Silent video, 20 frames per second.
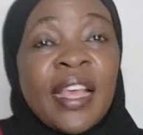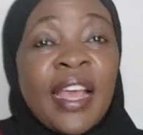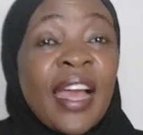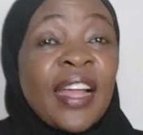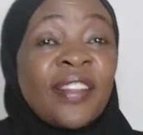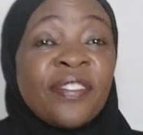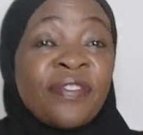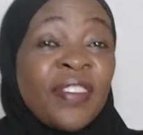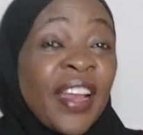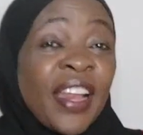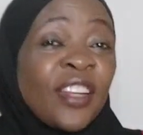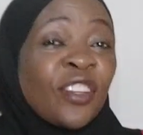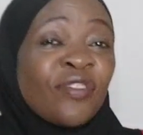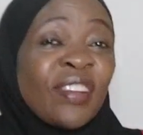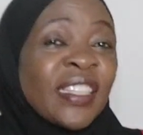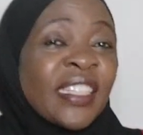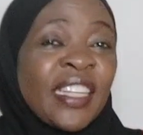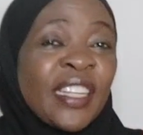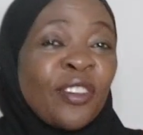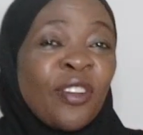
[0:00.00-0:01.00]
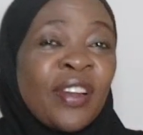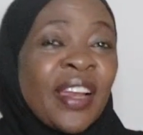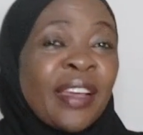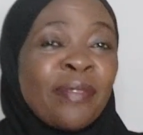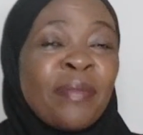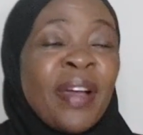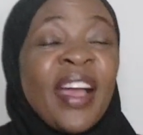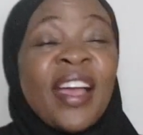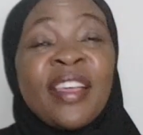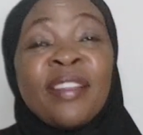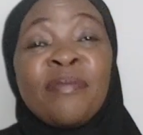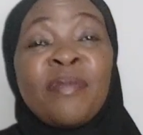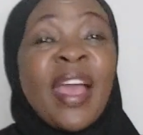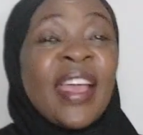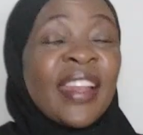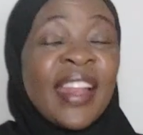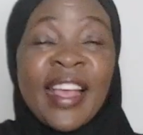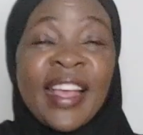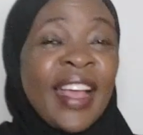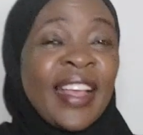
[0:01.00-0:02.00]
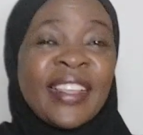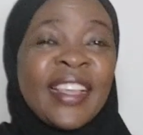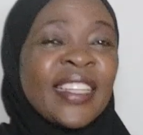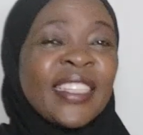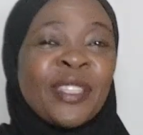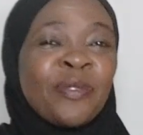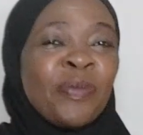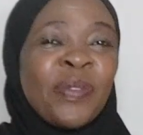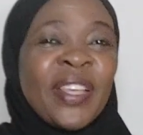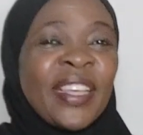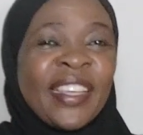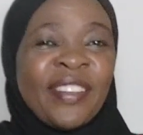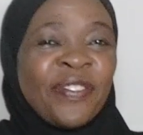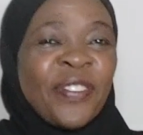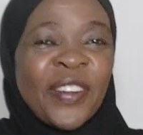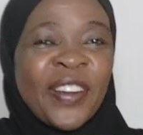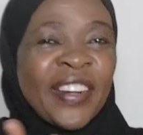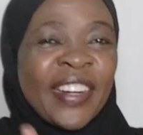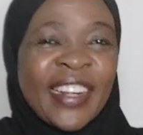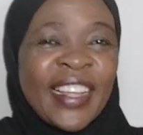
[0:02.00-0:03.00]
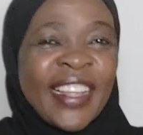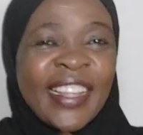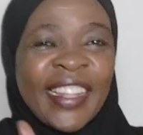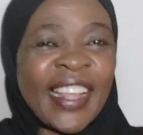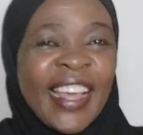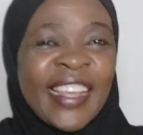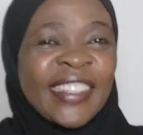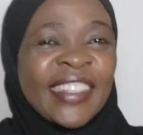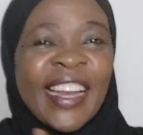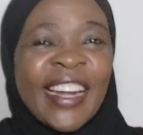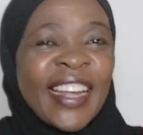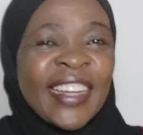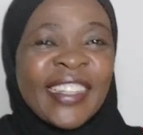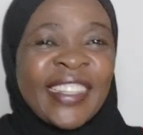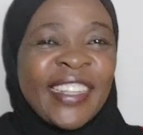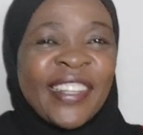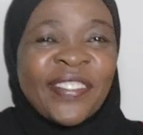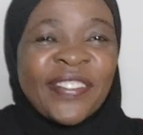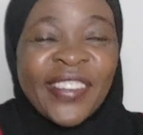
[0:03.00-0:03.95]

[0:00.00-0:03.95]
And very interesting, not like mine. Mine, I just speak for they're interactive.